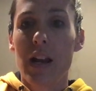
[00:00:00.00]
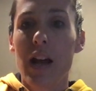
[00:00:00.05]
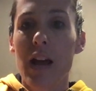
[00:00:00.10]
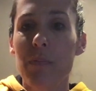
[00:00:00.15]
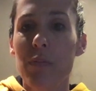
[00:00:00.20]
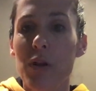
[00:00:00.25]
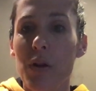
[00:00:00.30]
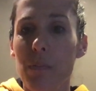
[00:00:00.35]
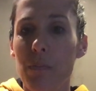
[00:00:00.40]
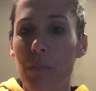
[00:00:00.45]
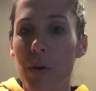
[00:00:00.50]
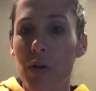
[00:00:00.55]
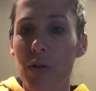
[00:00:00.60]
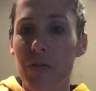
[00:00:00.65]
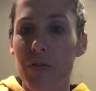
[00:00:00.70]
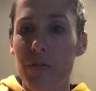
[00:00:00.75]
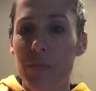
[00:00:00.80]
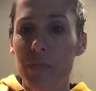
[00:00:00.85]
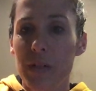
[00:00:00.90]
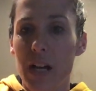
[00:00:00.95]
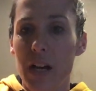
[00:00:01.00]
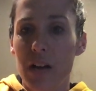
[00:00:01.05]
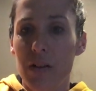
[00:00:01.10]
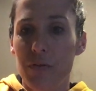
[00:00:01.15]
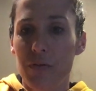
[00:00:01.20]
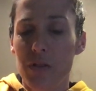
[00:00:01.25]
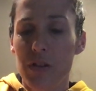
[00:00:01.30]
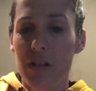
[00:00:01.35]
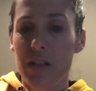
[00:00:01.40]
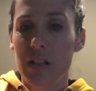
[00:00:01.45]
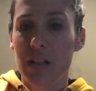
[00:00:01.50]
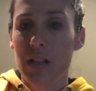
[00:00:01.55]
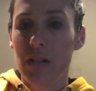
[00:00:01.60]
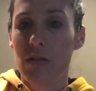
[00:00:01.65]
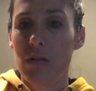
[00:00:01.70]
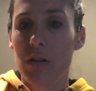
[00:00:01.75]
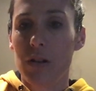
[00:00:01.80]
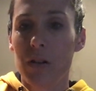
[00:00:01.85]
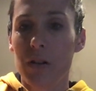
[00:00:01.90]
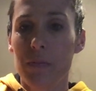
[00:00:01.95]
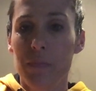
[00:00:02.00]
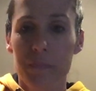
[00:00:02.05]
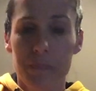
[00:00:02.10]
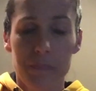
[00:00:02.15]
I put both of them down for the D chord.